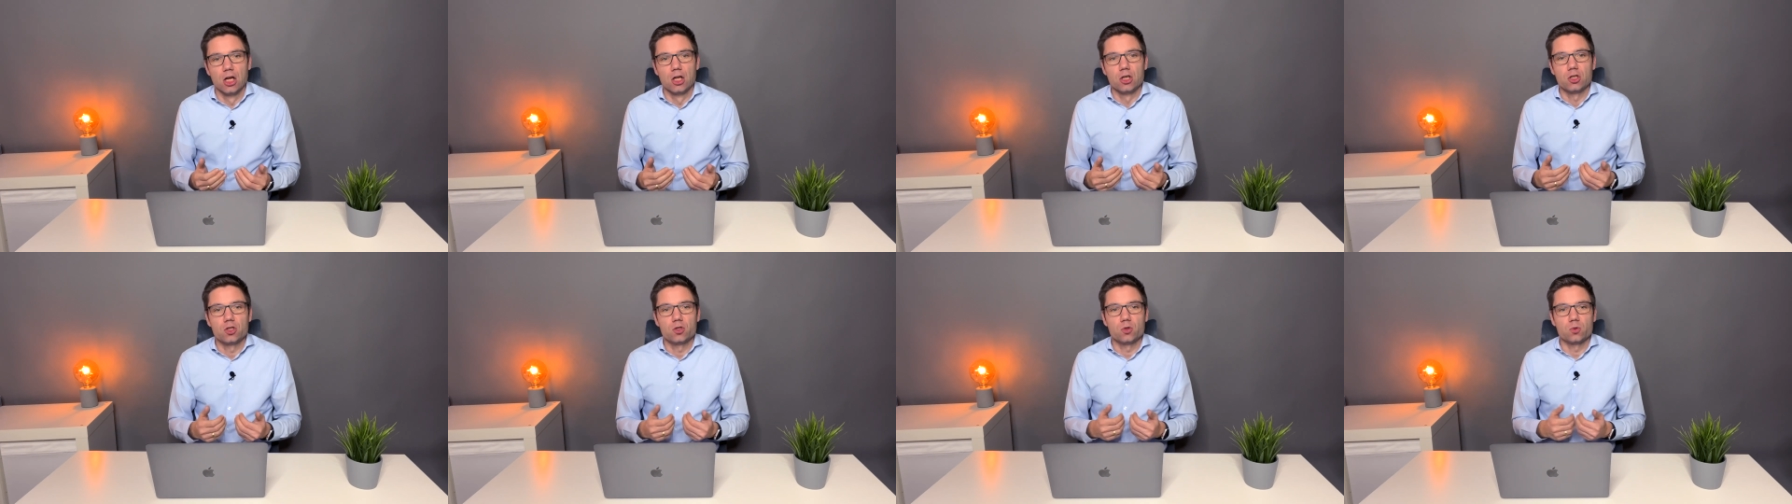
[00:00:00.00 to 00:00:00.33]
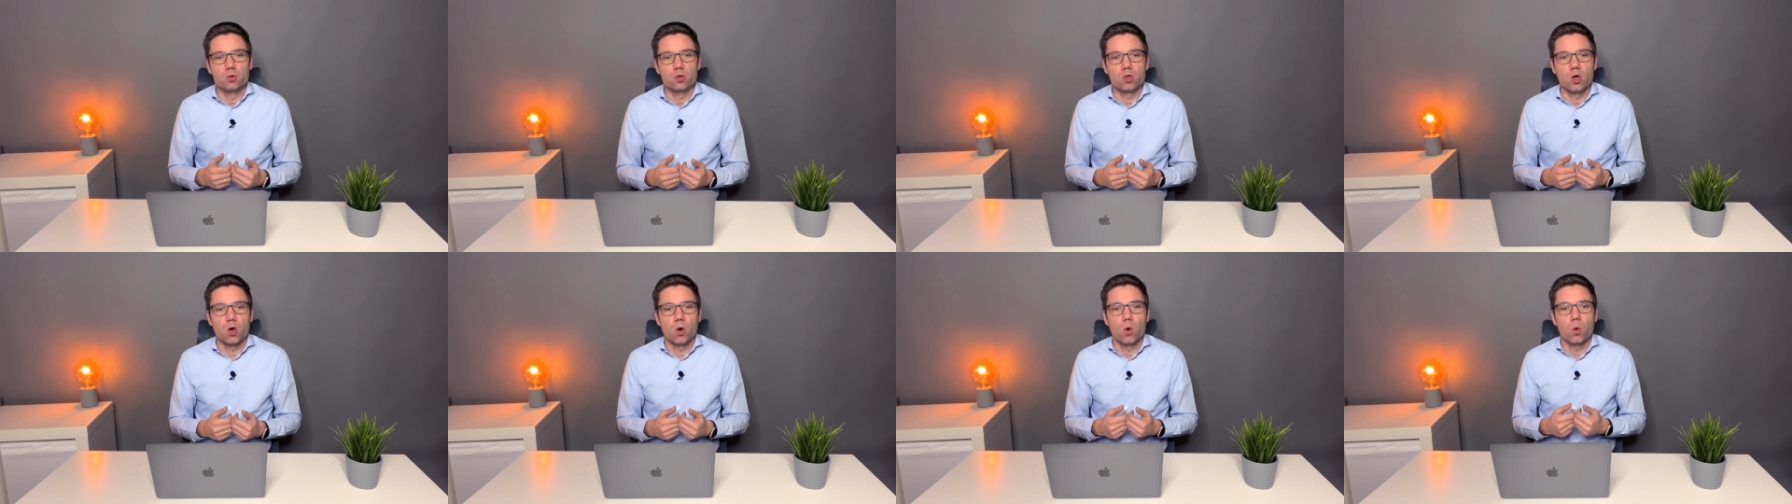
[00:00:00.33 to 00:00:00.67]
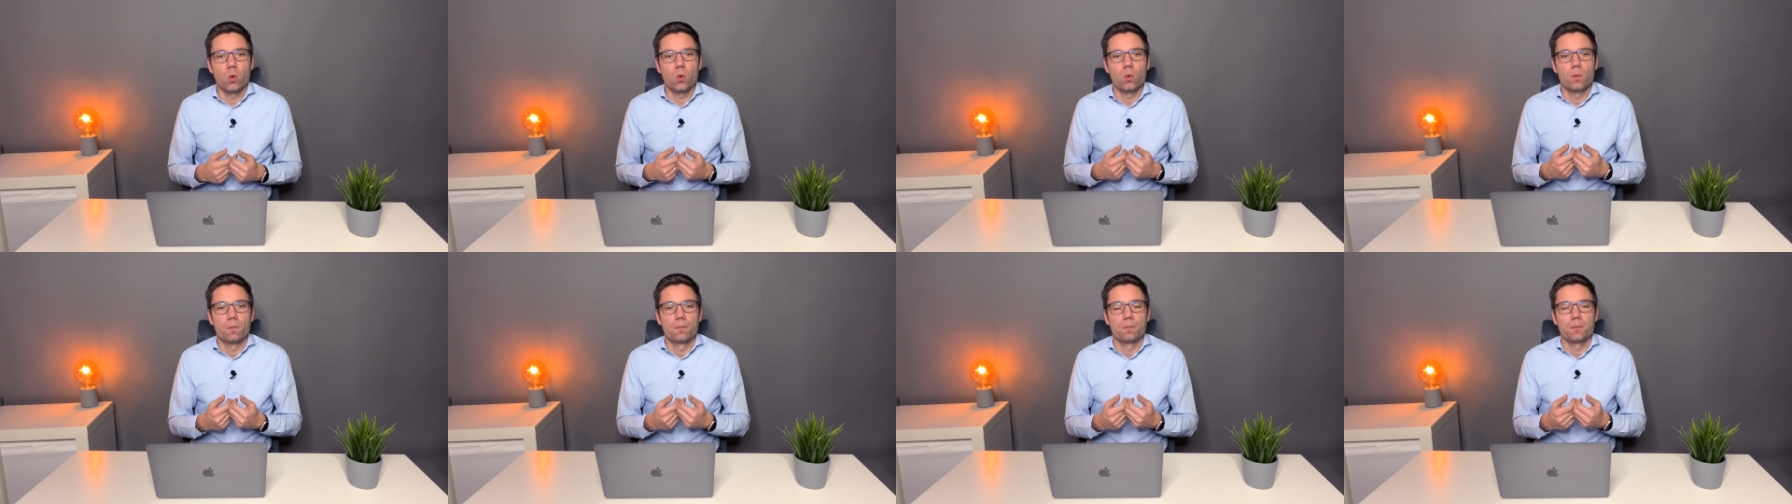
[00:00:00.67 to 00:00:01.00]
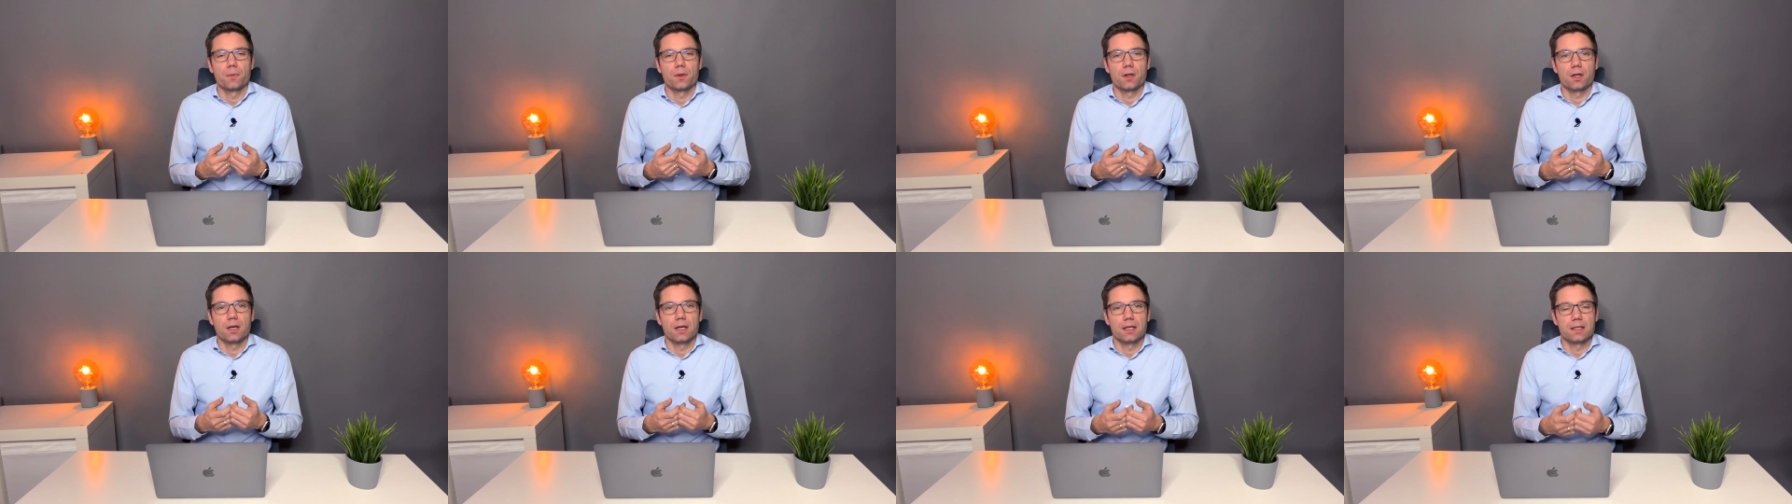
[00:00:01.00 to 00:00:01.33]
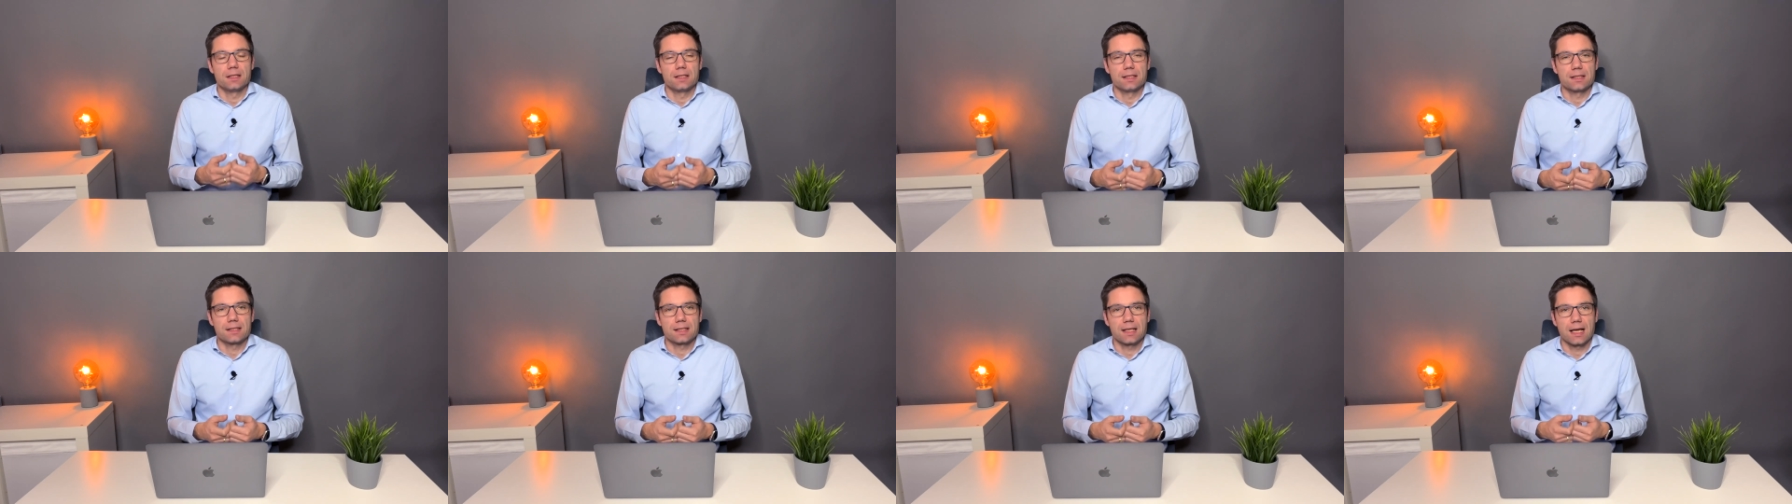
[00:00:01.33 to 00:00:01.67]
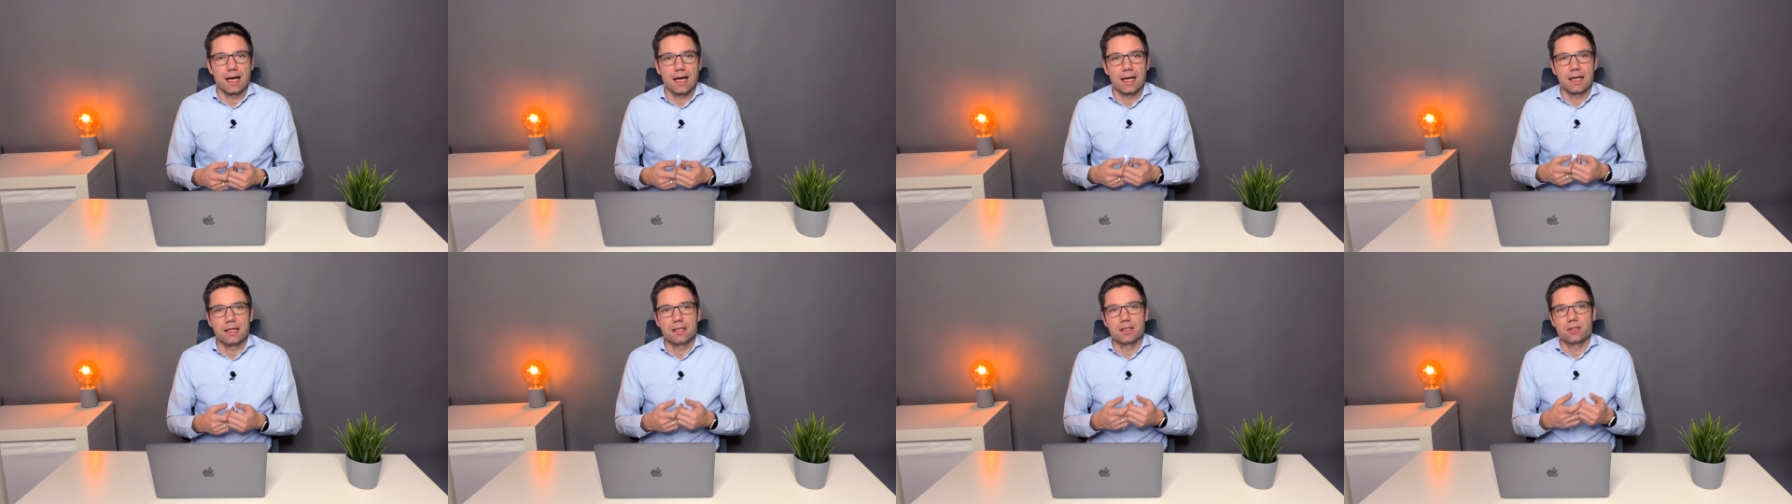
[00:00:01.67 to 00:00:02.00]
to go and
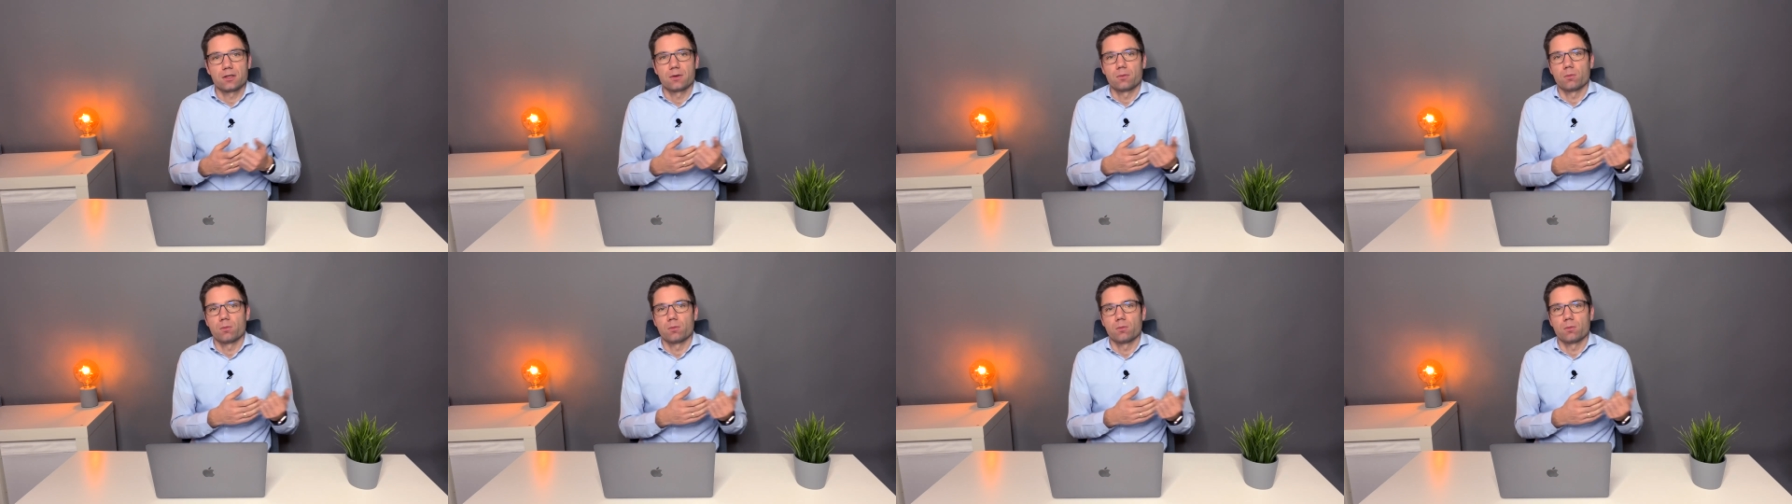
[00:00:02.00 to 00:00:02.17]
decide